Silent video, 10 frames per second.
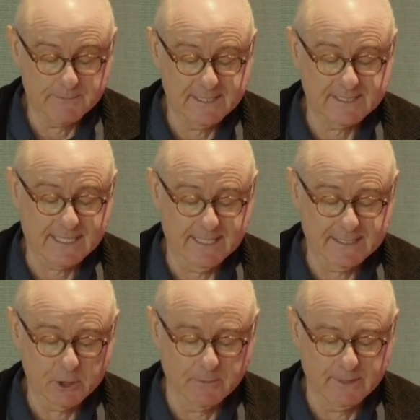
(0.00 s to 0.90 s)
his
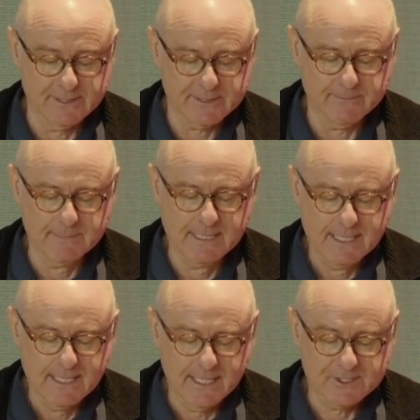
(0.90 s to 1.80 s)
anti-communism
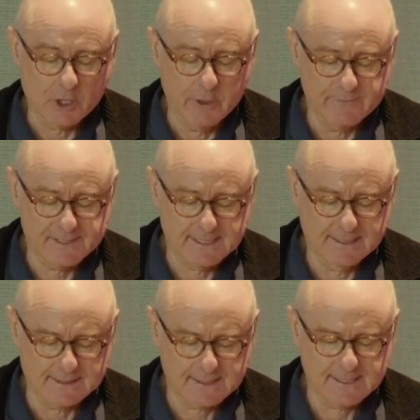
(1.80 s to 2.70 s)
as
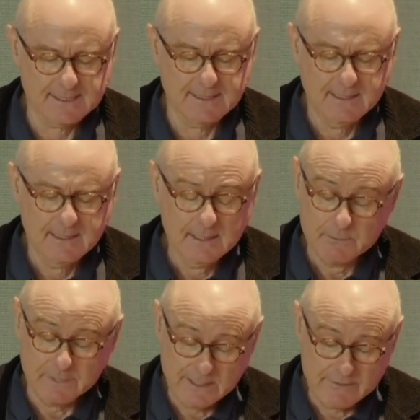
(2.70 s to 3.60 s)
overzealous,
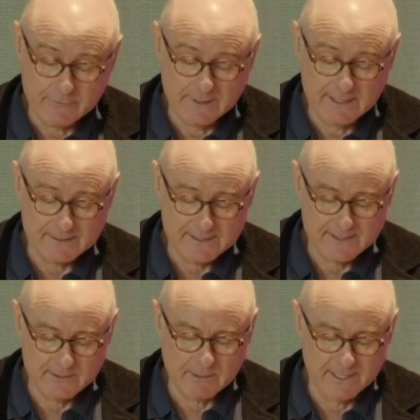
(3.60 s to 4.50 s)
but he never
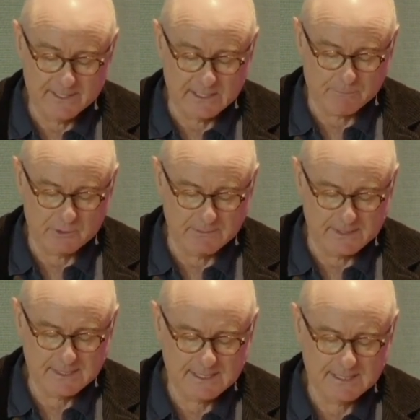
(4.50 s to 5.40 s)
renounced the basic
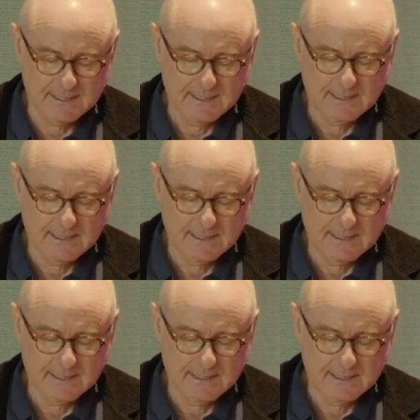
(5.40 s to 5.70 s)
premise,